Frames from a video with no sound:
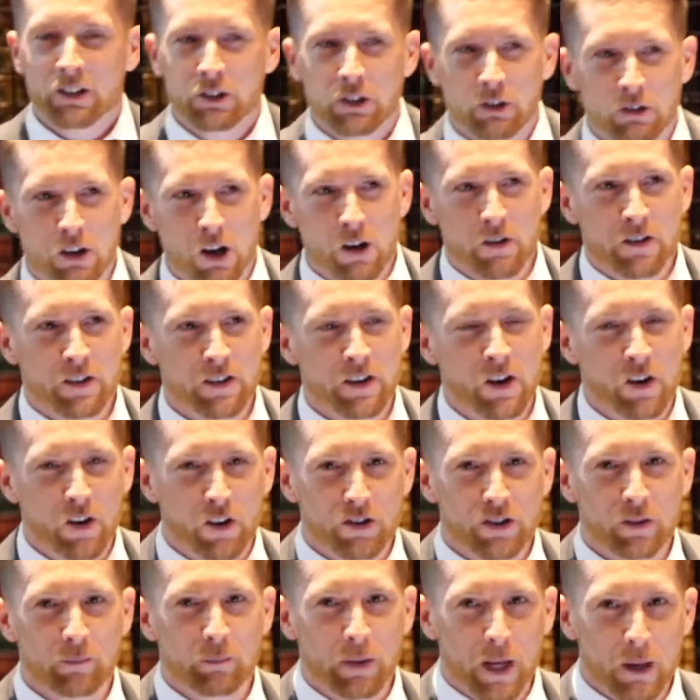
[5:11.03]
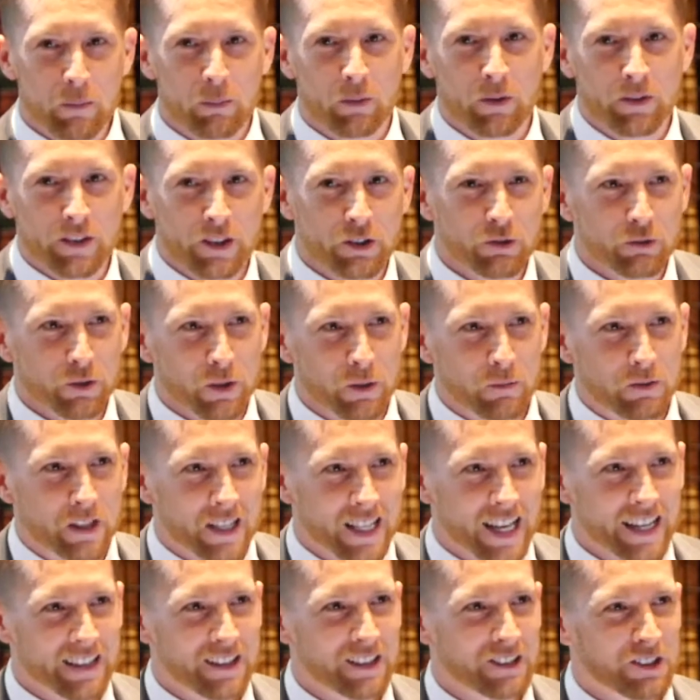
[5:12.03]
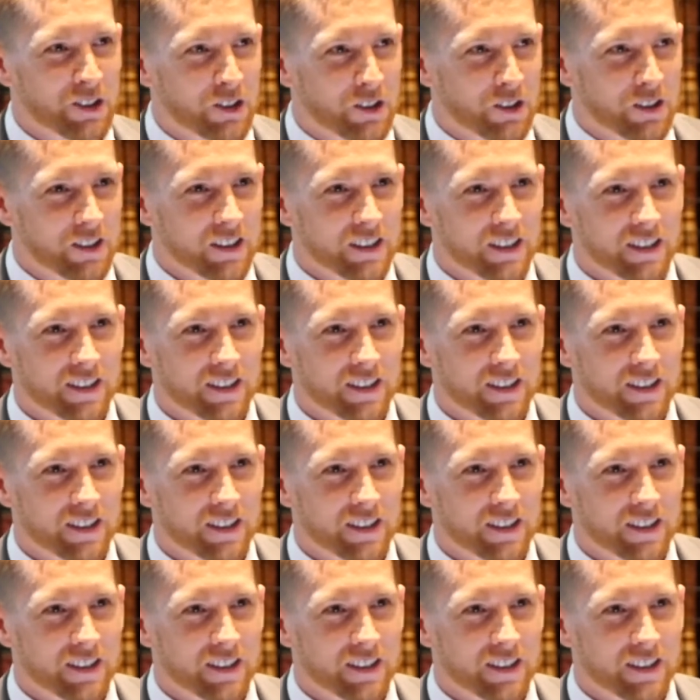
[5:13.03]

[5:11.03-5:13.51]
do know that there are some people in this room that like to talk.